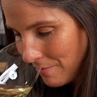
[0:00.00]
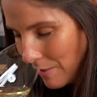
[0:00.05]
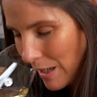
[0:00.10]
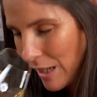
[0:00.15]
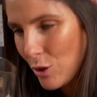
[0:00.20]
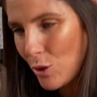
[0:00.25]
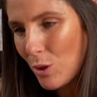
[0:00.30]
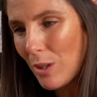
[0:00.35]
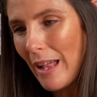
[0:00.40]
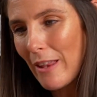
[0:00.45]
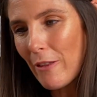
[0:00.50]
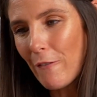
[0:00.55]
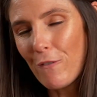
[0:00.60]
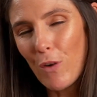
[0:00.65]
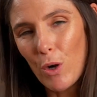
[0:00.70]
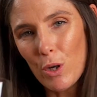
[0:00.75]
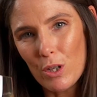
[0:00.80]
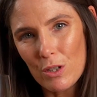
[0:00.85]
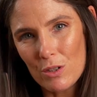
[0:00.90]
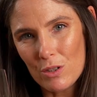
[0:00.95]
I do like the
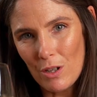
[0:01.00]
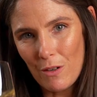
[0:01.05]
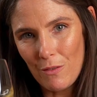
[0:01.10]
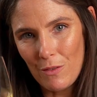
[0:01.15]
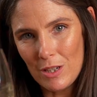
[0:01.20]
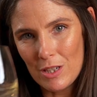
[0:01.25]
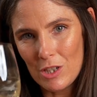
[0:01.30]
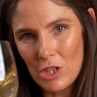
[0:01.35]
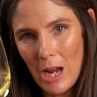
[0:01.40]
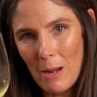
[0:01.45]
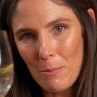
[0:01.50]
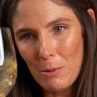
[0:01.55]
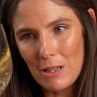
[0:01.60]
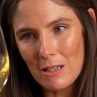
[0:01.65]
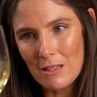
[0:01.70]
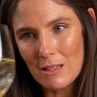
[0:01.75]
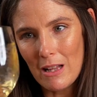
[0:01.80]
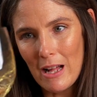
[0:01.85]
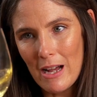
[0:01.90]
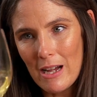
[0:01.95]
focus of the shape of
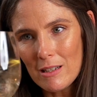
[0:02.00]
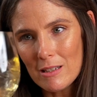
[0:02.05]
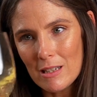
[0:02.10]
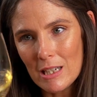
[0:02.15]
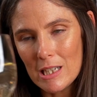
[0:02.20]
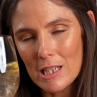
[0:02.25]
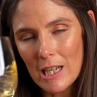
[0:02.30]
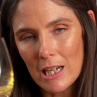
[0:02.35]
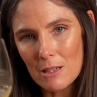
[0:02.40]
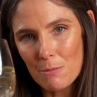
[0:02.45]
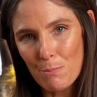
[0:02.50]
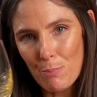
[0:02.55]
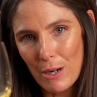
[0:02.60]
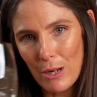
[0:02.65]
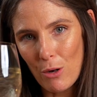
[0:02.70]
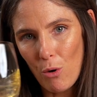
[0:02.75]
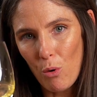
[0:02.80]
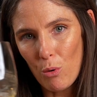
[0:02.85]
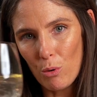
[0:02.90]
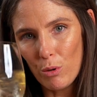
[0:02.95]
this glass. It does
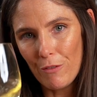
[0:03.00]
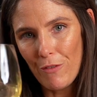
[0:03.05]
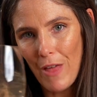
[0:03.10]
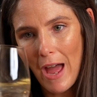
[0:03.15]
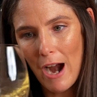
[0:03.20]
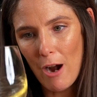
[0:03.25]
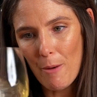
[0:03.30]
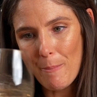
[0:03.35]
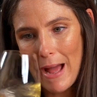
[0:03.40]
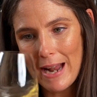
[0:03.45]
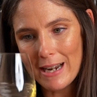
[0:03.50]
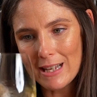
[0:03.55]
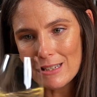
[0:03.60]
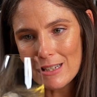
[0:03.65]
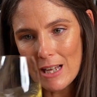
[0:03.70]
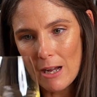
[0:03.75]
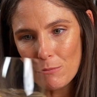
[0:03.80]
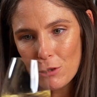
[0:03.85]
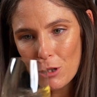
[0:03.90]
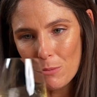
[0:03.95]
bring all of the aromatics
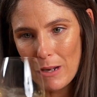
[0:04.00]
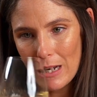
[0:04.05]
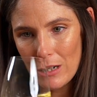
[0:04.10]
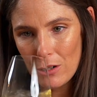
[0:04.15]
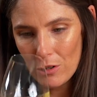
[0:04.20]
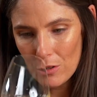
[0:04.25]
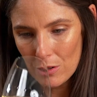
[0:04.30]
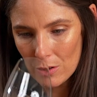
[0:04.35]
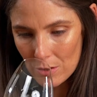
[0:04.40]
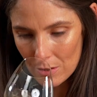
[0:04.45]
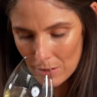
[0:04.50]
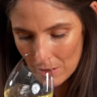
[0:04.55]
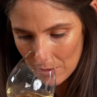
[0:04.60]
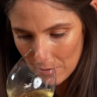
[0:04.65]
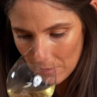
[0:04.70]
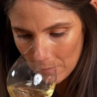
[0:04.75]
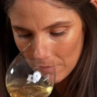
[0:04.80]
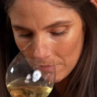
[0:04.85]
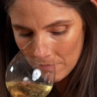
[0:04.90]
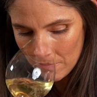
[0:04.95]
up to my nose.
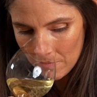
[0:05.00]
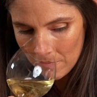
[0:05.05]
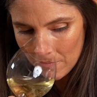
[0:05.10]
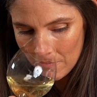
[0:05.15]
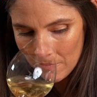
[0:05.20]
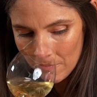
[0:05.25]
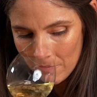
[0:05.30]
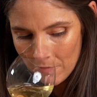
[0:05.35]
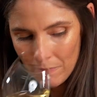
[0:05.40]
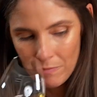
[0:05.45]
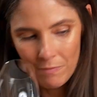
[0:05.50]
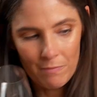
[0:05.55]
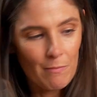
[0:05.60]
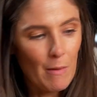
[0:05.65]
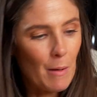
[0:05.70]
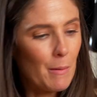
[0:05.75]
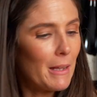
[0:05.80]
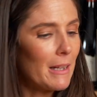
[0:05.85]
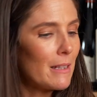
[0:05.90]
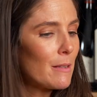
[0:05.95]

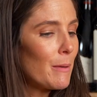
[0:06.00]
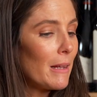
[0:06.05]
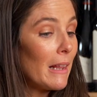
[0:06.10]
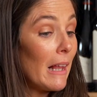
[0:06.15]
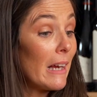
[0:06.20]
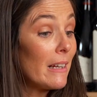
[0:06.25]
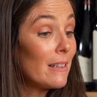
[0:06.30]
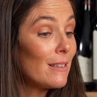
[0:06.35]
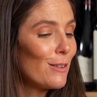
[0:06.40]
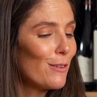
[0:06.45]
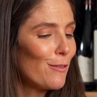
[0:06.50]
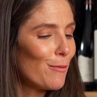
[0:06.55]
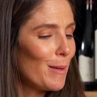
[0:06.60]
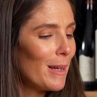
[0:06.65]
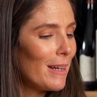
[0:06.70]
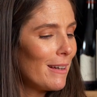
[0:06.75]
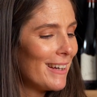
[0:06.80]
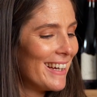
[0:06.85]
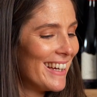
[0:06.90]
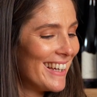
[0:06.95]
Maybe that's a bit lazy of me.